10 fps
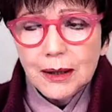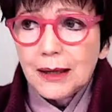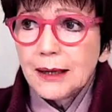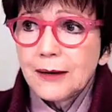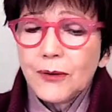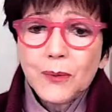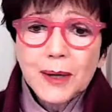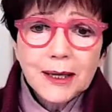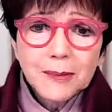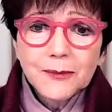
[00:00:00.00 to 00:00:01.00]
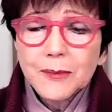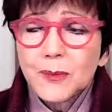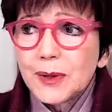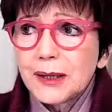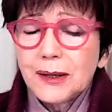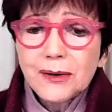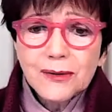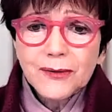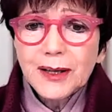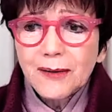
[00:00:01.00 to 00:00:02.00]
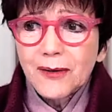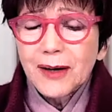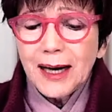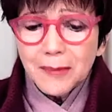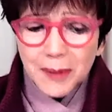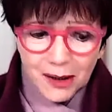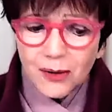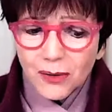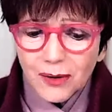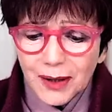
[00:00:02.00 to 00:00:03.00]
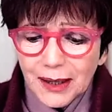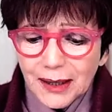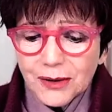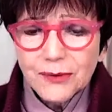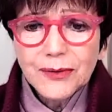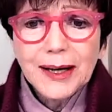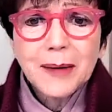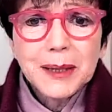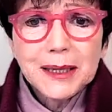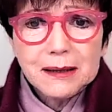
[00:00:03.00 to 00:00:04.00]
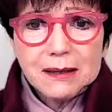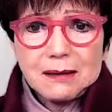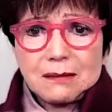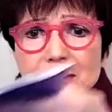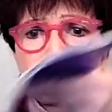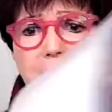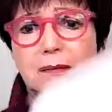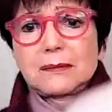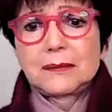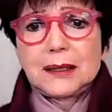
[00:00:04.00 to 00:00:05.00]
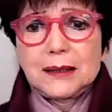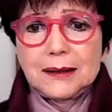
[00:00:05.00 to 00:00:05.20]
And if you wake up in the morning and you're not feeling very happy, call on the angel for happiness. Right?